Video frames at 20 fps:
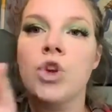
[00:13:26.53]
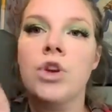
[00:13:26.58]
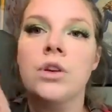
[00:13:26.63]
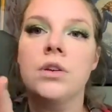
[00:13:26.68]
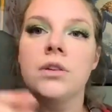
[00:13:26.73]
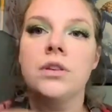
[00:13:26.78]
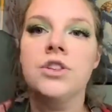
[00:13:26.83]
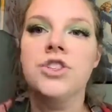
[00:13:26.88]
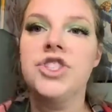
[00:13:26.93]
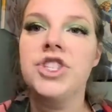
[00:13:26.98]

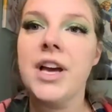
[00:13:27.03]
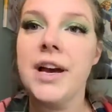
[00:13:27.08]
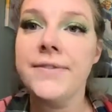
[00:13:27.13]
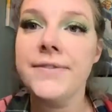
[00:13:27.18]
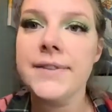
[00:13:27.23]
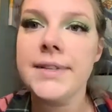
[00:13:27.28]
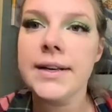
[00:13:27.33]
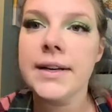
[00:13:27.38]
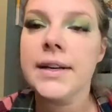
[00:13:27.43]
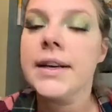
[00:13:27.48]

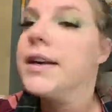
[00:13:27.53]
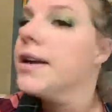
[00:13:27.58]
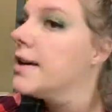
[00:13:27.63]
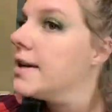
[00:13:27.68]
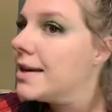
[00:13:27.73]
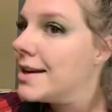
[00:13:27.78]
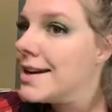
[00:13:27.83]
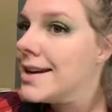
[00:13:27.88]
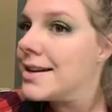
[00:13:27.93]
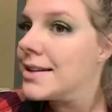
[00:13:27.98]
chef's
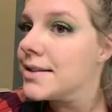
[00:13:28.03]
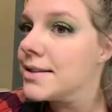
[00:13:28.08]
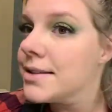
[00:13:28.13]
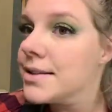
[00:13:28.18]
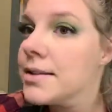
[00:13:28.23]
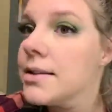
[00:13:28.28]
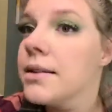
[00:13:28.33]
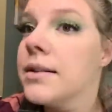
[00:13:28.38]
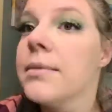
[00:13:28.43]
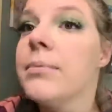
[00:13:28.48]

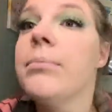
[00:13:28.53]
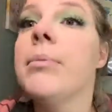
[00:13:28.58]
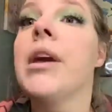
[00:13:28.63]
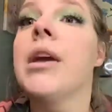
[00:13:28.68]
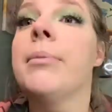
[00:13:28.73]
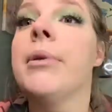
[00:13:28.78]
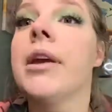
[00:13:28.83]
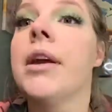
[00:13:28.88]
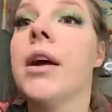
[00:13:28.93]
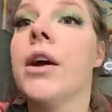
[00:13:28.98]
kiss,
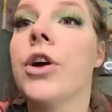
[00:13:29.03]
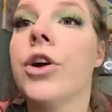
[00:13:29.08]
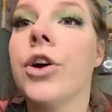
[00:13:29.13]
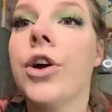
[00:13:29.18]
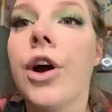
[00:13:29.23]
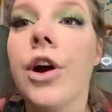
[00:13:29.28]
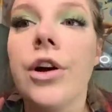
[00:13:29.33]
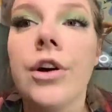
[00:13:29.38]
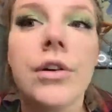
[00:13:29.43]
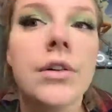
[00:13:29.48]
baby
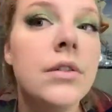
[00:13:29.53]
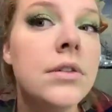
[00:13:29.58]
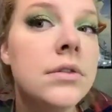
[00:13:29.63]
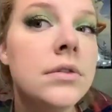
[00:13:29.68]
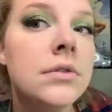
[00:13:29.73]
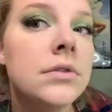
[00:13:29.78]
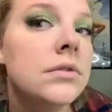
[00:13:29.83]
girl.